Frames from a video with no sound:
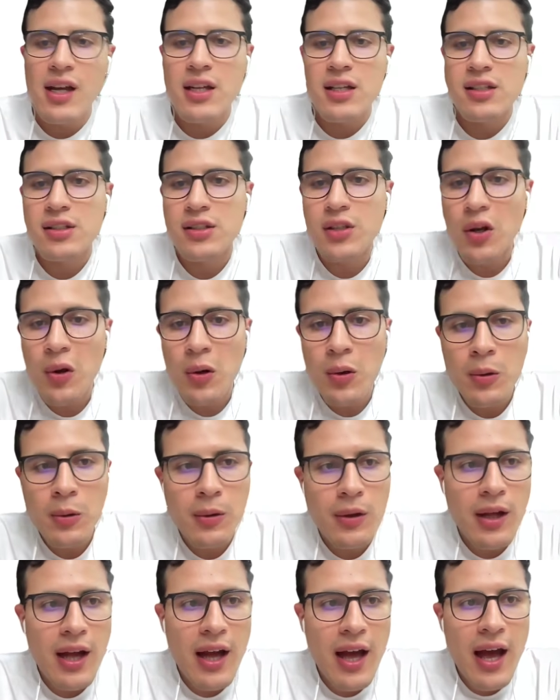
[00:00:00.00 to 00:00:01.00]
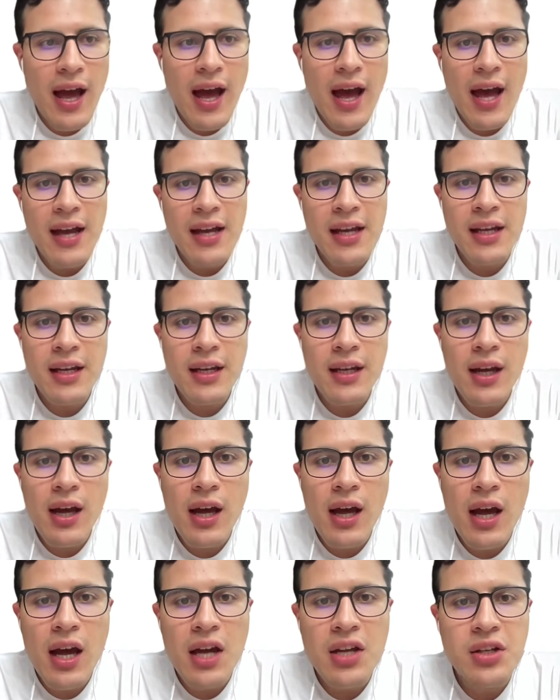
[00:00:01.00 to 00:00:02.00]
So I
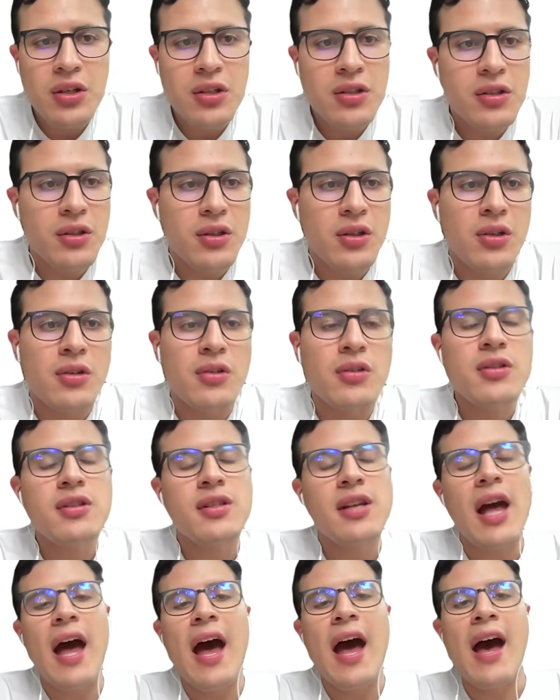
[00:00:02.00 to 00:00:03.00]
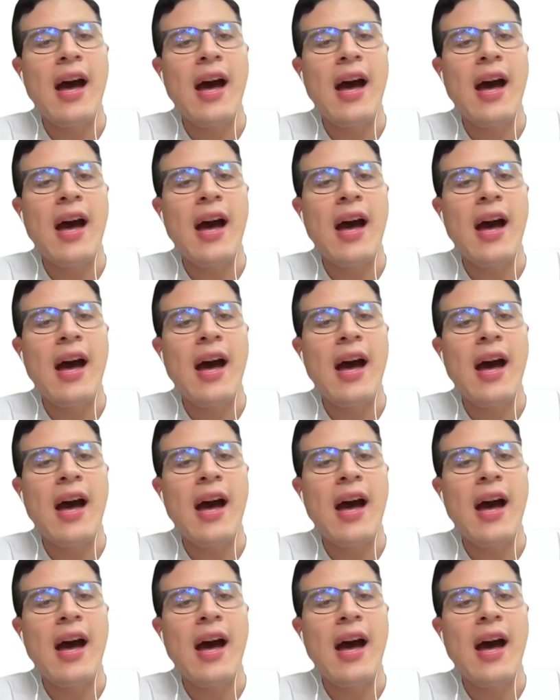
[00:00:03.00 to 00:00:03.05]
just use